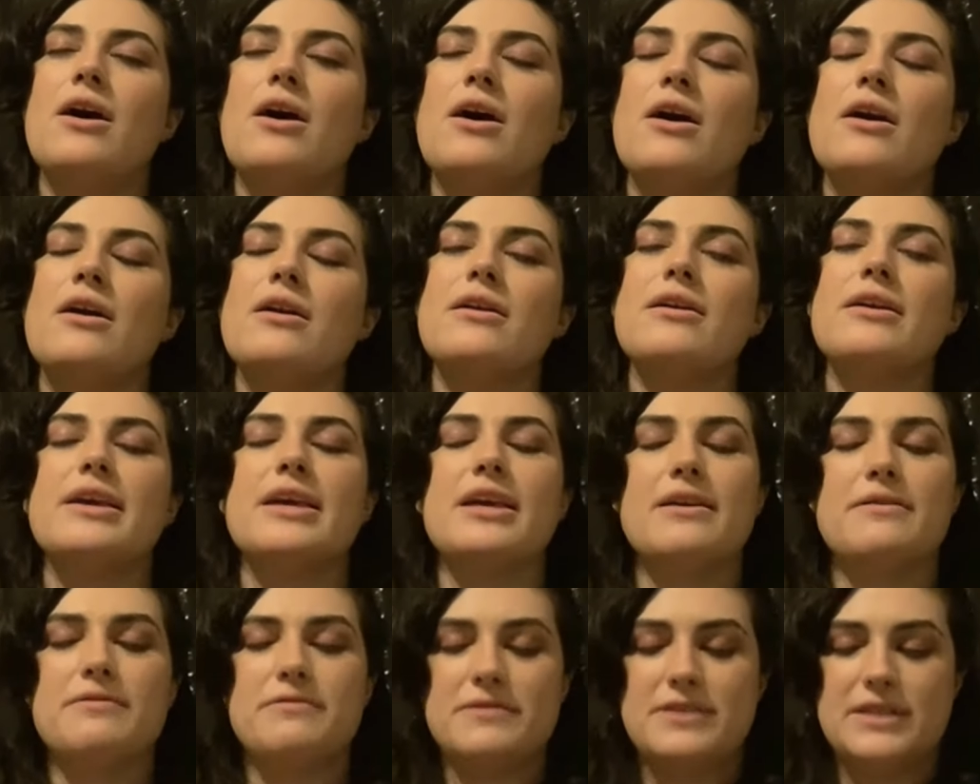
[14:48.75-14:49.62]
are
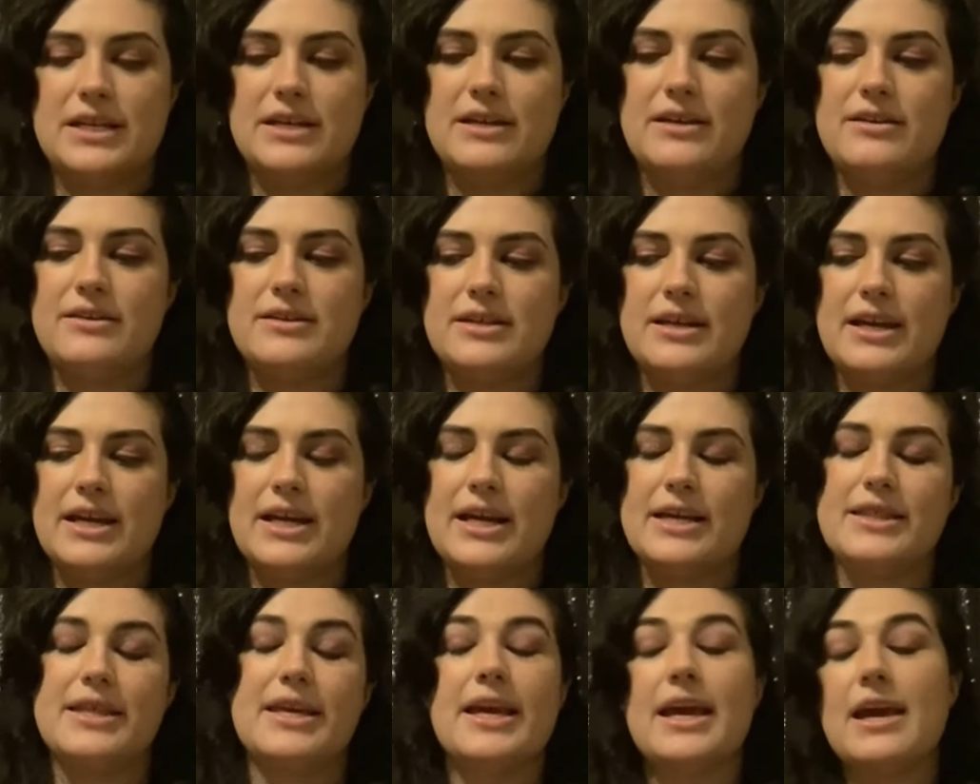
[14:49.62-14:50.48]
gifted, and
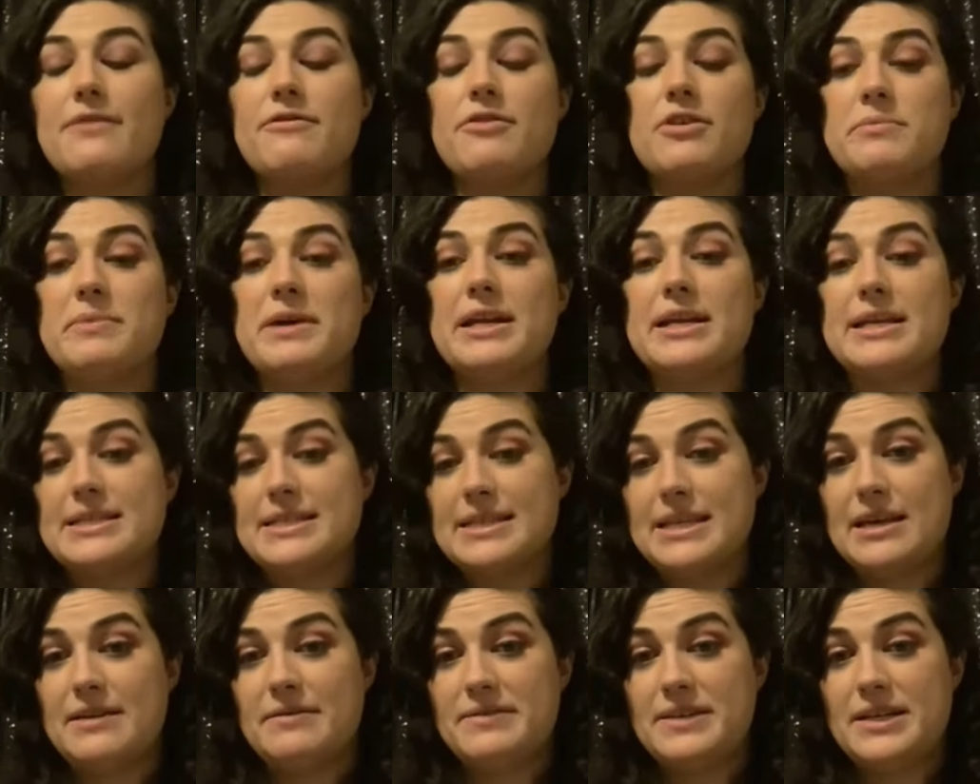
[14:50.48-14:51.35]
I think everybody is
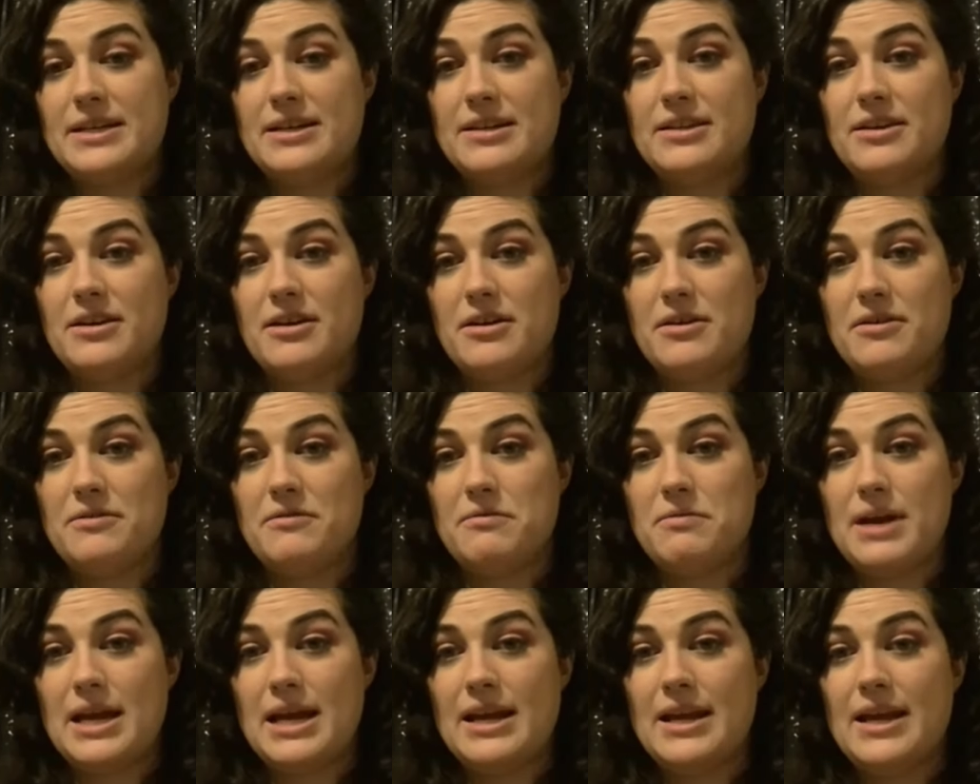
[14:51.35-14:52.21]
gifted in their own
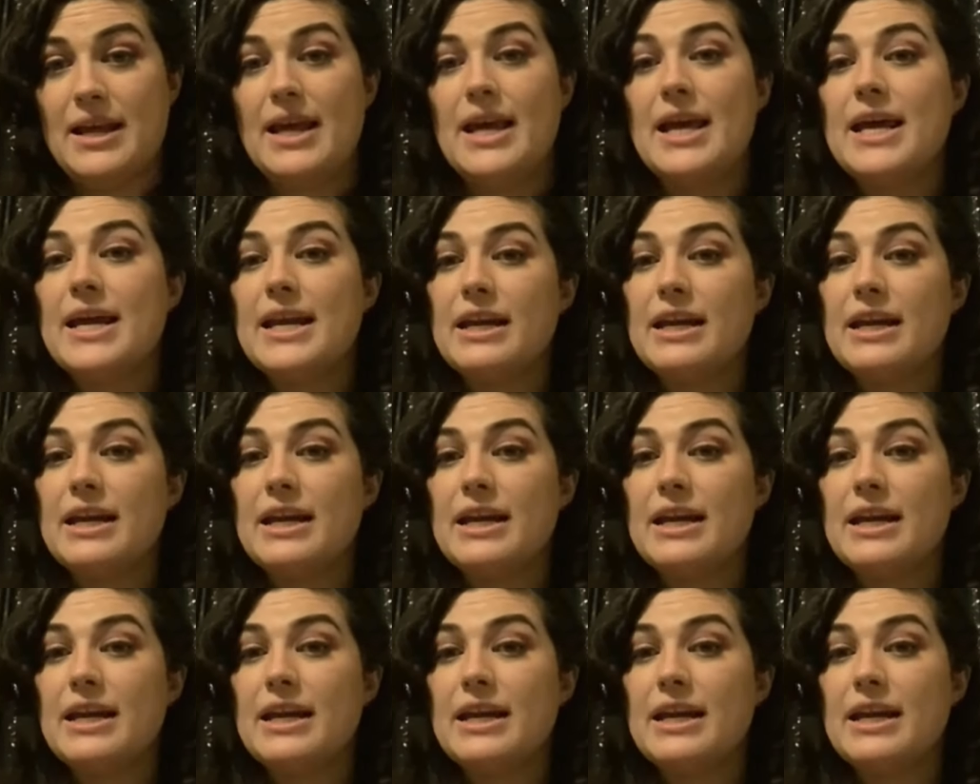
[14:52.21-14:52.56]
way,